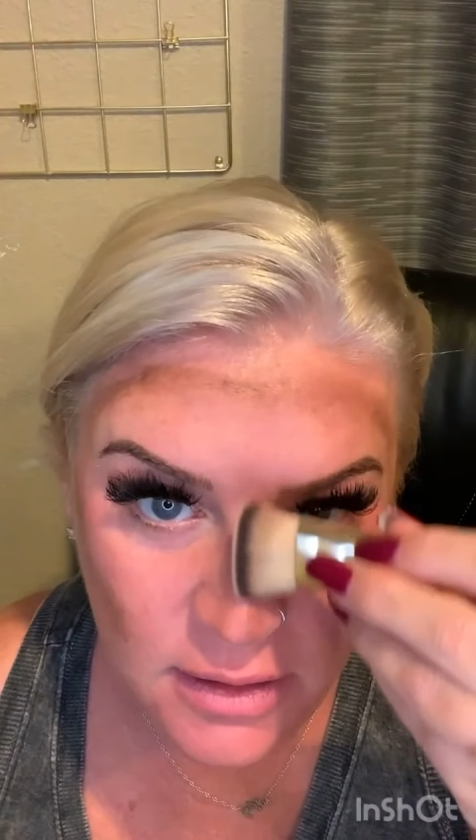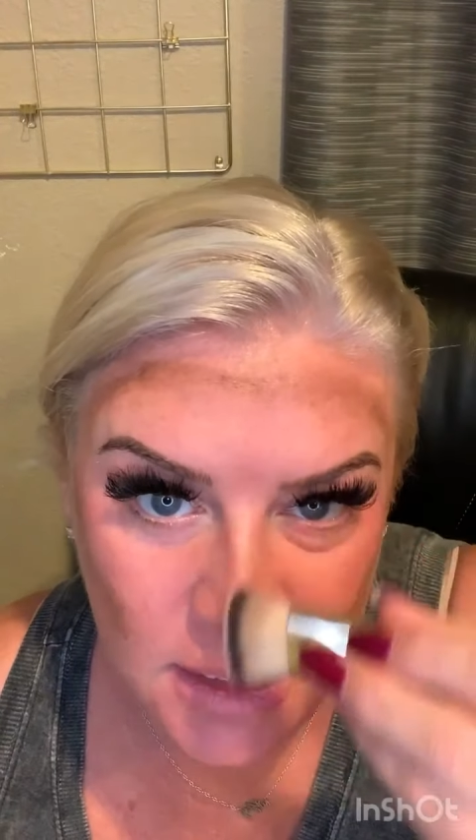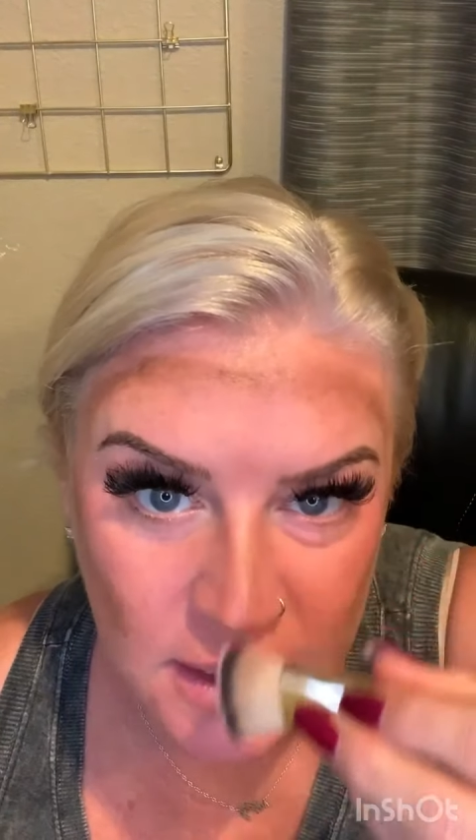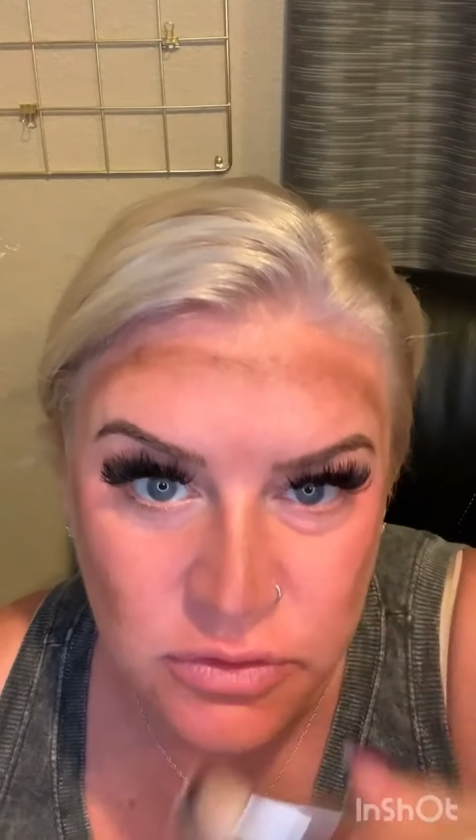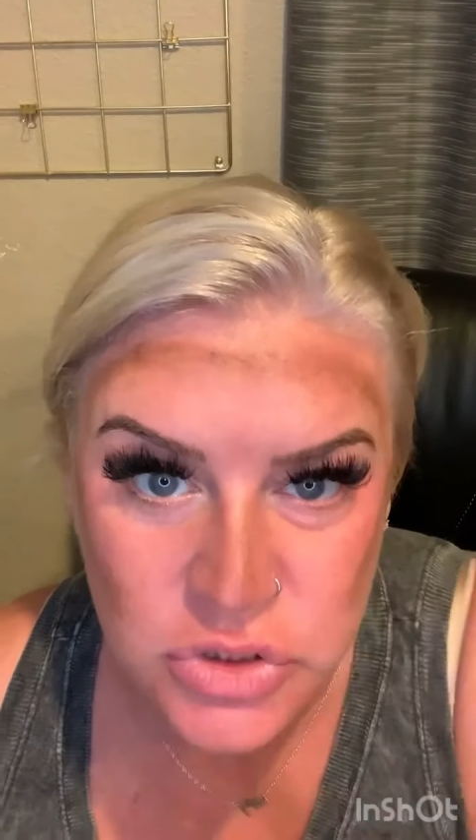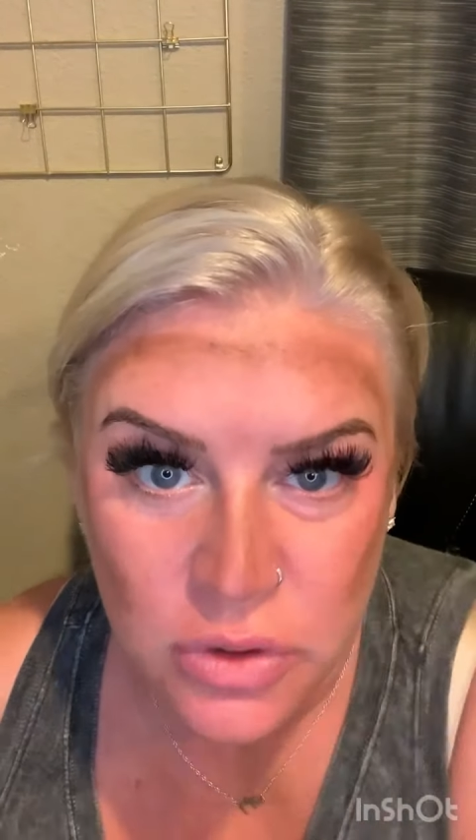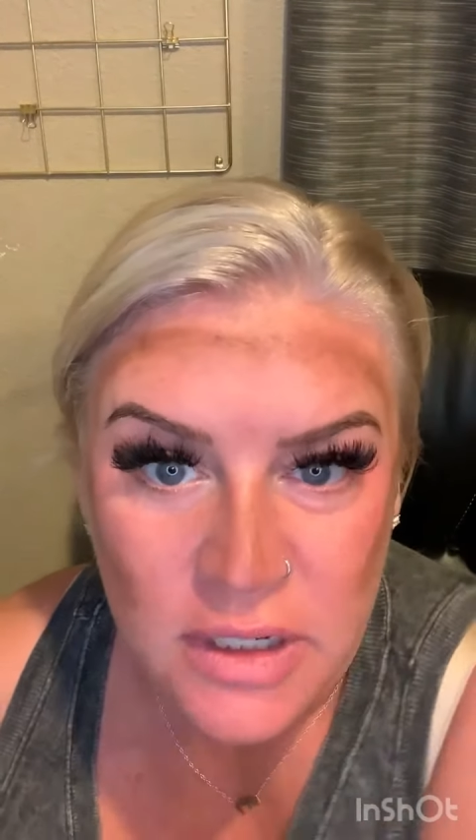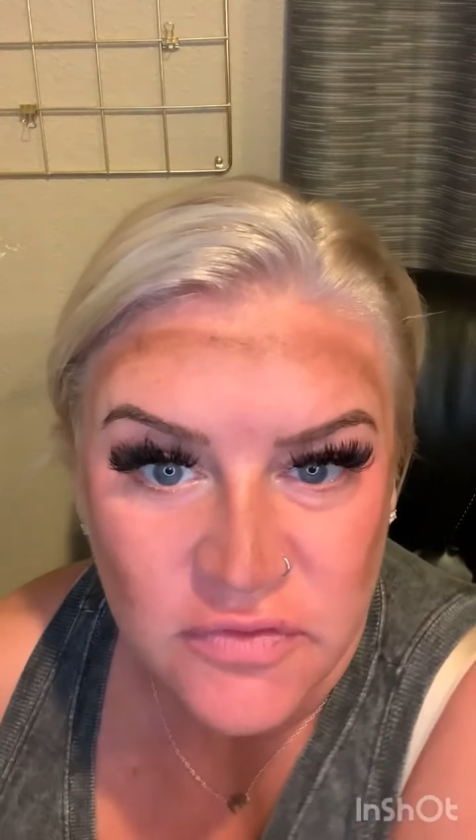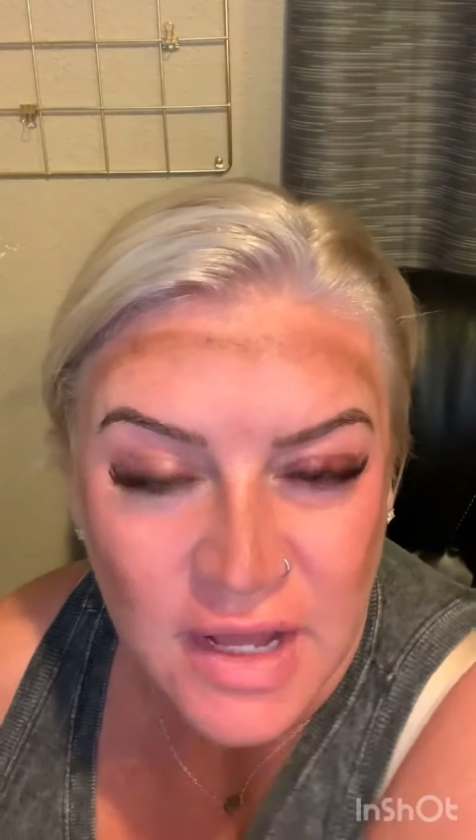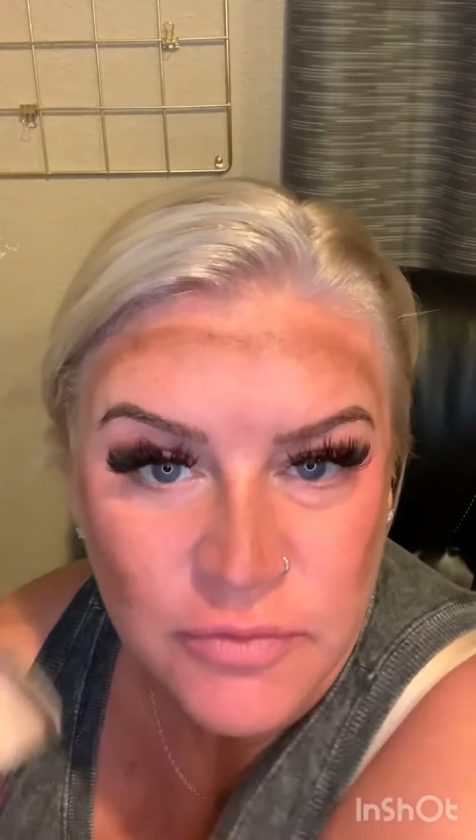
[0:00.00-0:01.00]
in and out the door
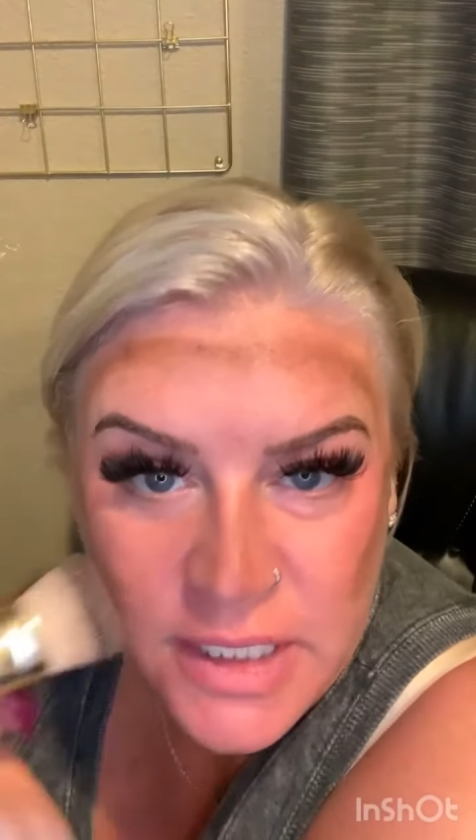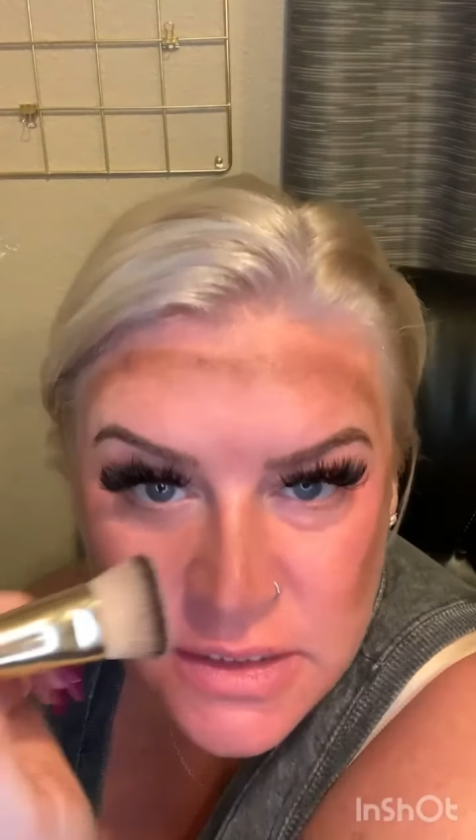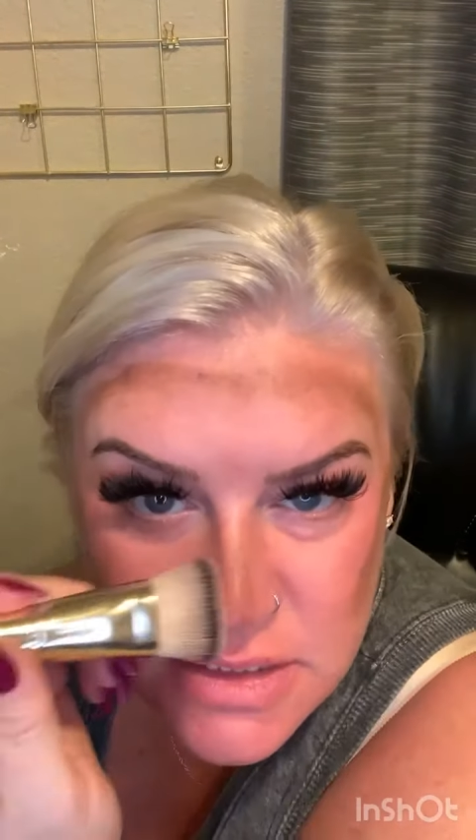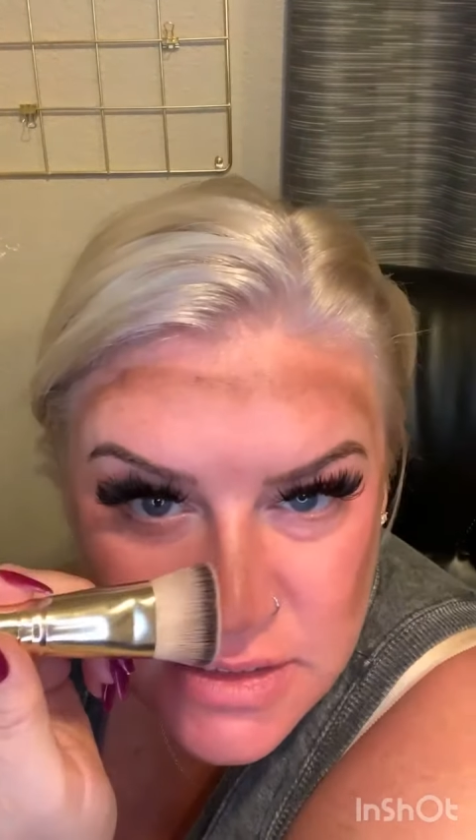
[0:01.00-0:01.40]
in 5 minutes.